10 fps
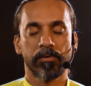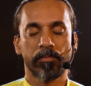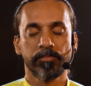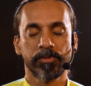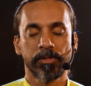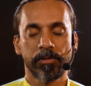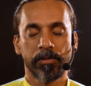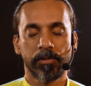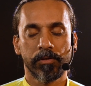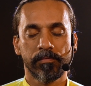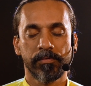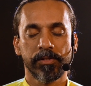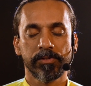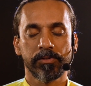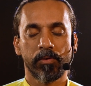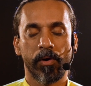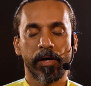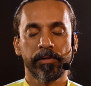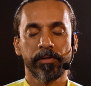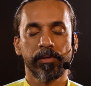Observe this
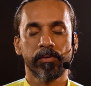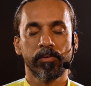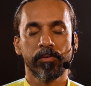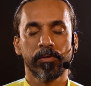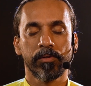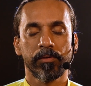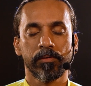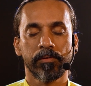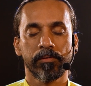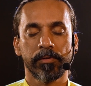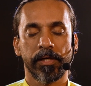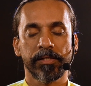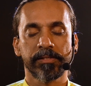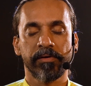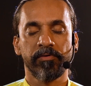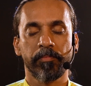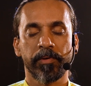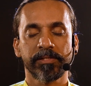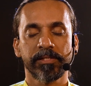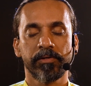quietude that is ever
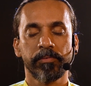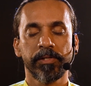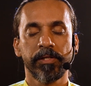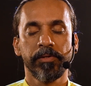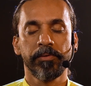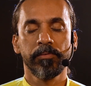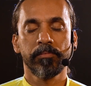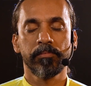present within you.